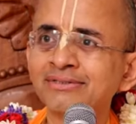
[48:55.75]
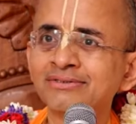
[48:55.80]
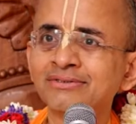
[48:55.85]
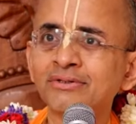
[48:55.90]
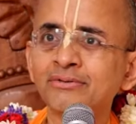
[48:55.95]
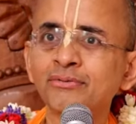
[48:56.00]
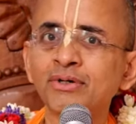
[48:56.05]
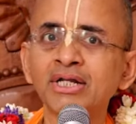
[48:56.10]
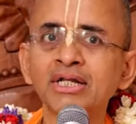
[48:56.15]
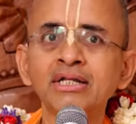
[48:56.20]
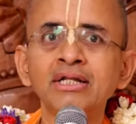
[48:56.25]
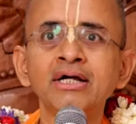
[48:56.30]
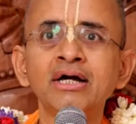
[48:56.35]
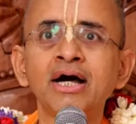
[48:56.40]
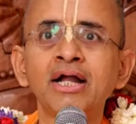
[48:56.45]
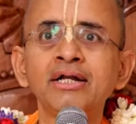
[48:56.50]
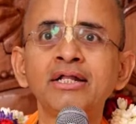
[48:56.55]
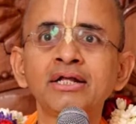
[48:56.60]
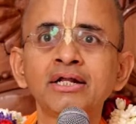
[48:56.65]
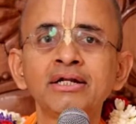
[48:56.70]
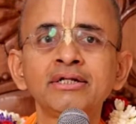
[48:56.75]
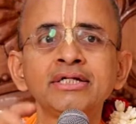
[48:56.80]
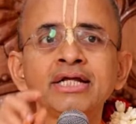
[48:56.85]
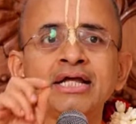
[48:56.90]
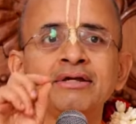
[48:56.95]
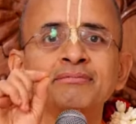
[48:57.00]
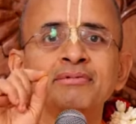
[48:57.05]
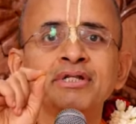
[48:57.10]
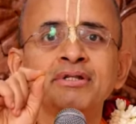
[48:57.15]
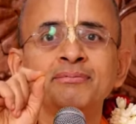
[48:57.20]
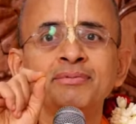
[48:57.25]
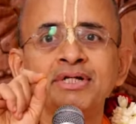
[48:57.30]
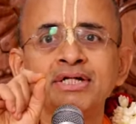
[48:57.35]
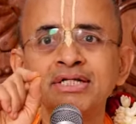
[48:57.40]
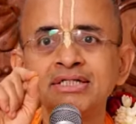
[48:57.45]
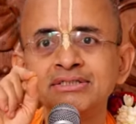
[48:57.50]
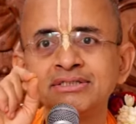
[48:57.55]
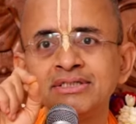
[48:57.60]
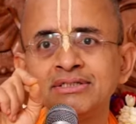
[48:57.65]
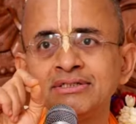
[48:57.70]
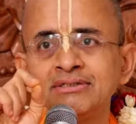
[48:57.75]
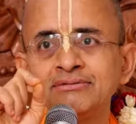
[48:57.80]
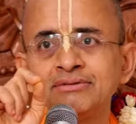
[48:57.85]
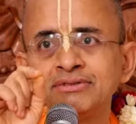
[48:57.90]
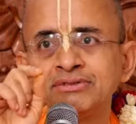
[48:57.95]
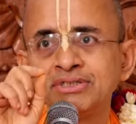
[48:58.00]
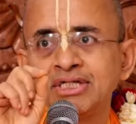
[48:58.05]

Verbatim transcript: So one article came in the BTG,